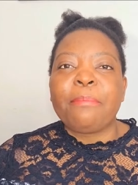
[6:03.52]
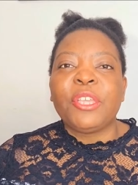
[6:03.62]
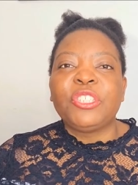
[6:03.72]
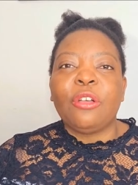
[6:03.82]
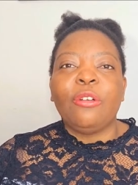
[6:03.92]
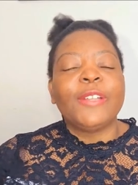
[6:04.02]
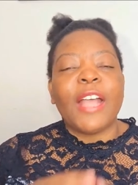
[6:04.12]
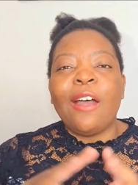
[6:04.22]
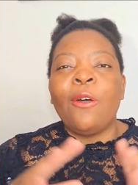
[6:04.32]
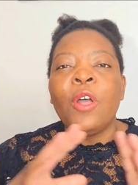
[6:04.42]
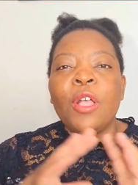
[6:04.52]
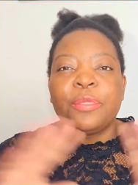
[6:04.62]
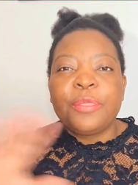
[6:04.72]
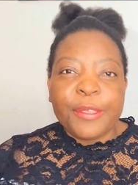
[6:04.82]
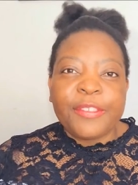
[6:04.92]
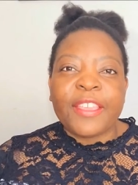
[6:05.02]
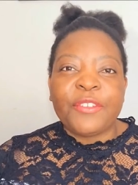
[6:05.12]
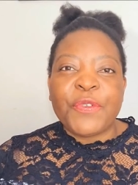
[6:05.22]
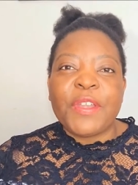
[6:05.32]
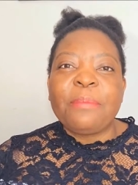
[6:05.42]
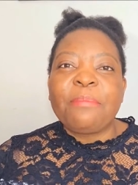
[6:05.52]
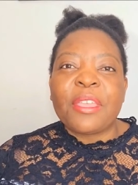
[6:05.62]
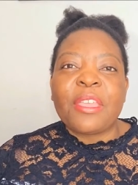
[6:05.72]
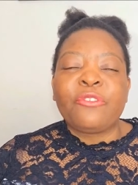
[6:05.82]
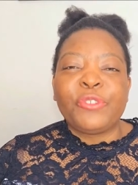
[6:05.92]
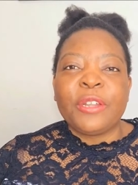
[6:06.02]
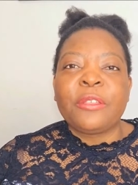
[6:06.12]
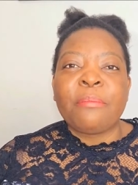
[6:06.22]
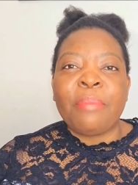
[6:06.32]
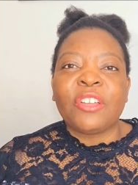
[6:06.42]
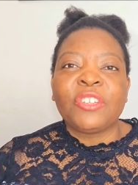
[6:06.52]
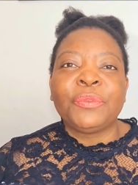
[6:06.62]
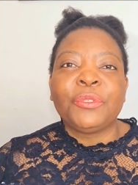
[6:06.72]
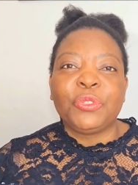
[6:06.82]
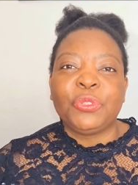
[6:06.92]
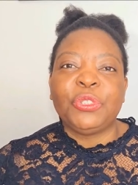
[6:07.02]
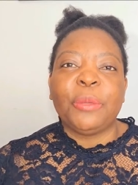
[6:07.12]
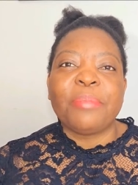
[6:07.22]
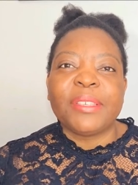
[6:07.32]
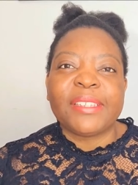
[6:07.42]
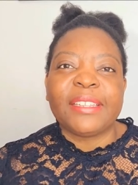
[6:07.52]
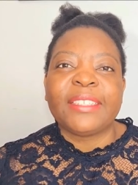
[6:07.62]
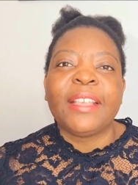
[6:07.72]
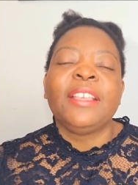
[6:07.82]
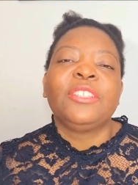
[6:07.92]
picture on how this can really be really impactful to your business.